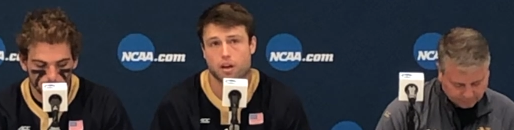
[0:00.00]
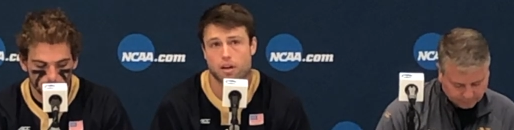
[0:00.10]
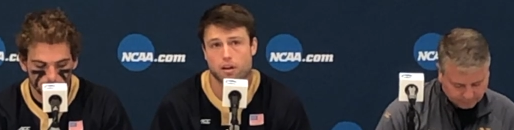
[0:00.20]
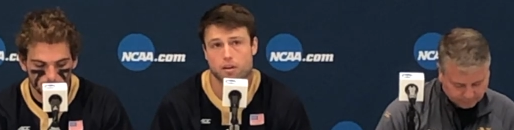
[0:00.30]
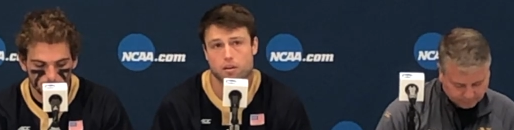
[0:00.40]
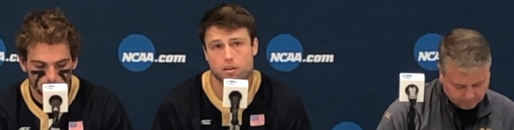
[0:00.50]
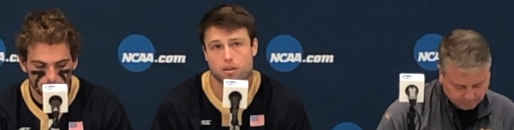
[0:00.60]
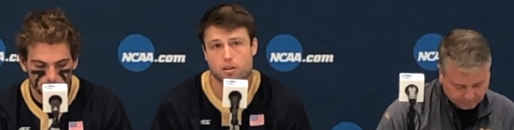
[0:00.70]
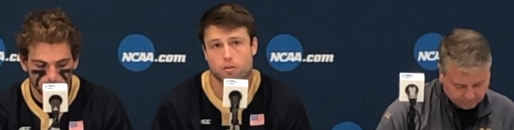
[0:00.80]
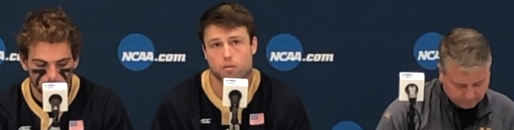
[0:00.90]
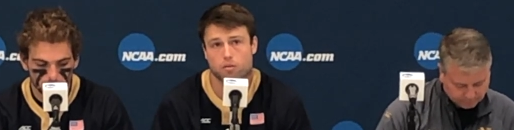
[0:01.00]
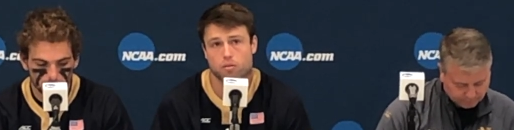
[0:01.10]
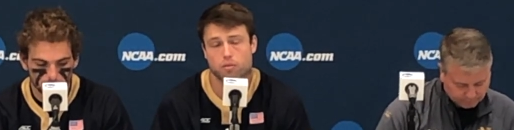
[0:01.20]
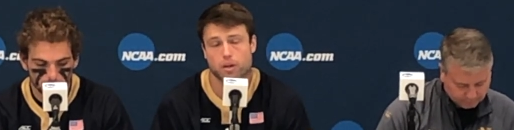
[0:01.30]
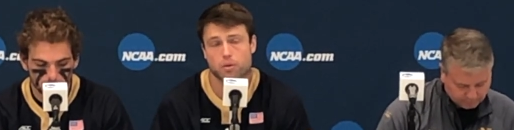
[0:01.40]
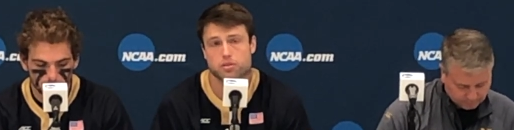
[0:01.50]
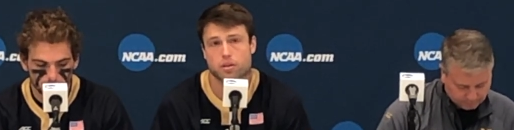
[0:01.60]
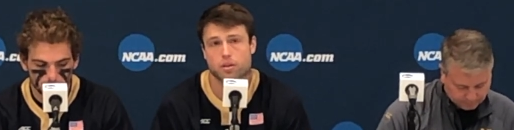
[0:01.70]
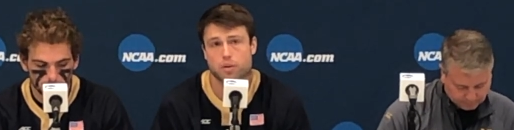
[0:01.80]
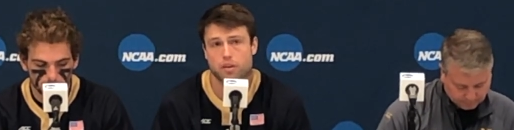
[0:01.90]
Speaker 1: and we
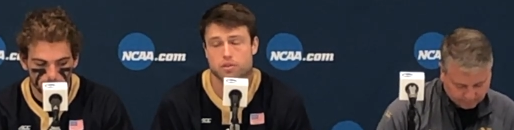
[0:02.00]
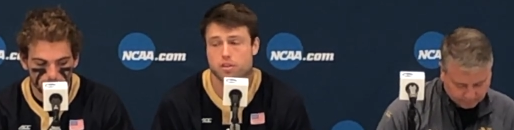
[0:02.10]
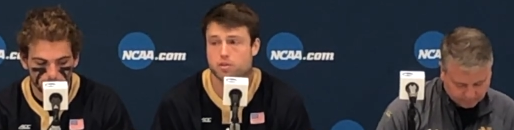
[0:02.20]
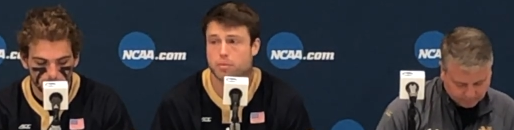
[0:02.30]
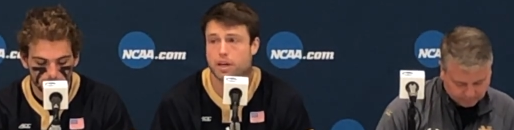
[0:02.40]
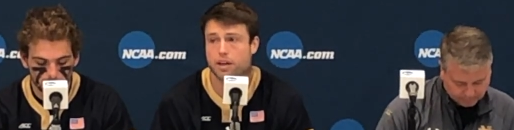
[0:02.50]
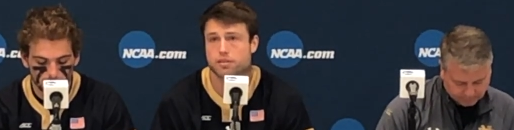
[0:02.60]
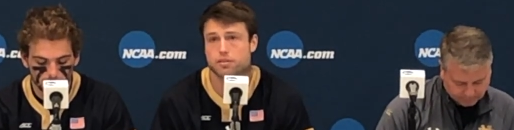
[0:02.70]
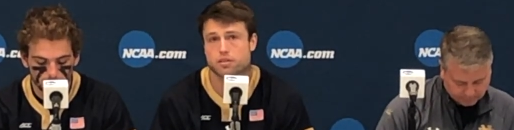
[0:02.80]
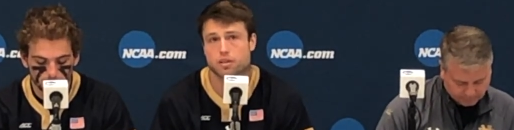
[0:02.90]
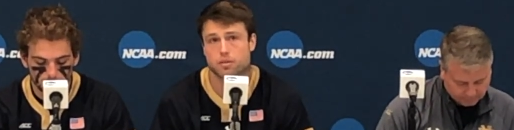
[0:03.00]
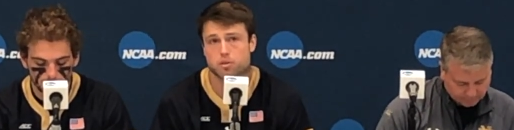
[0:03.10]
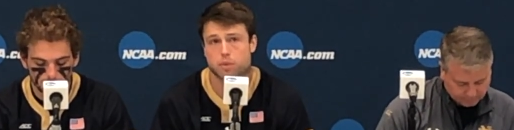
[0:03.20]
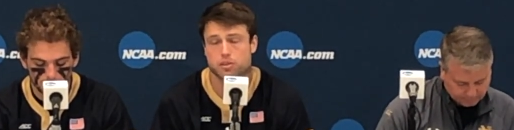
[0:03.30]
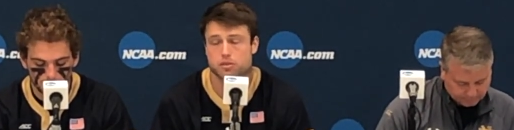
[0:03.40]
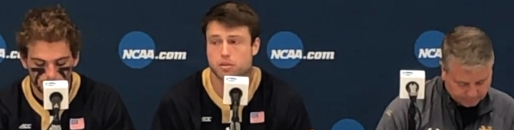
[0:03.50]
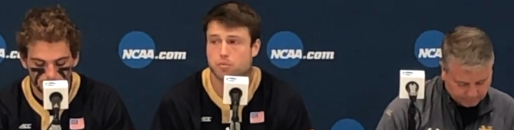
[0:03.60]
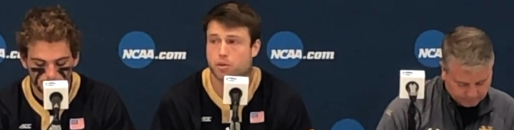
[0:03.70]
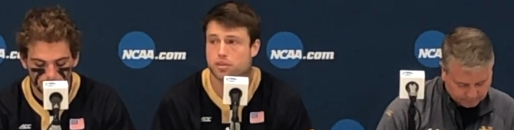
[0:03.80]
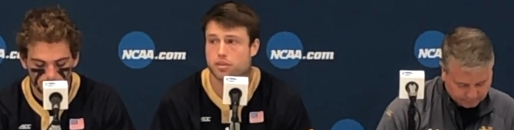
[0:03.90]
always know that we have each other's backs, so
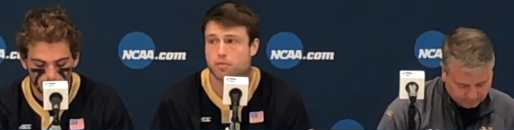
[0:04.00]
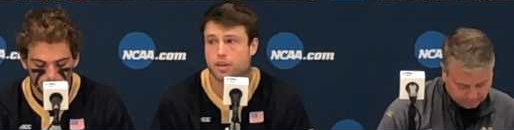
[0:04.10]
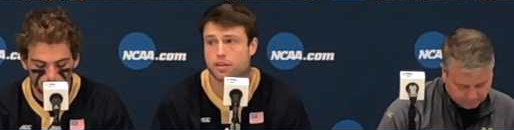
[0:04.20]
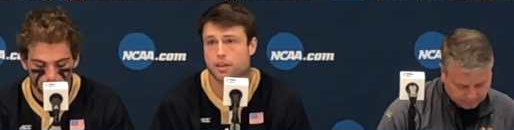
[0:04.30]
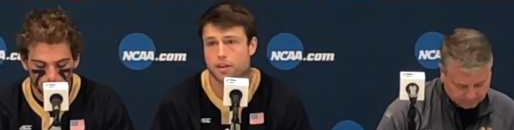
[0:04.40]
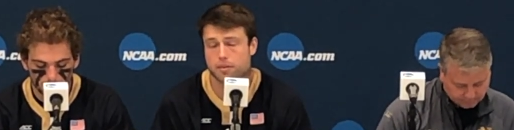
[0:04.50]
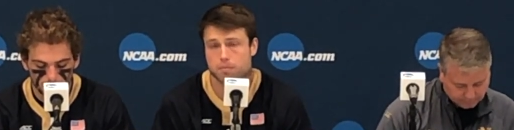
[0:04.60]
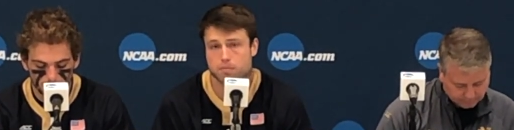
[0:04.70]
especially part something like that.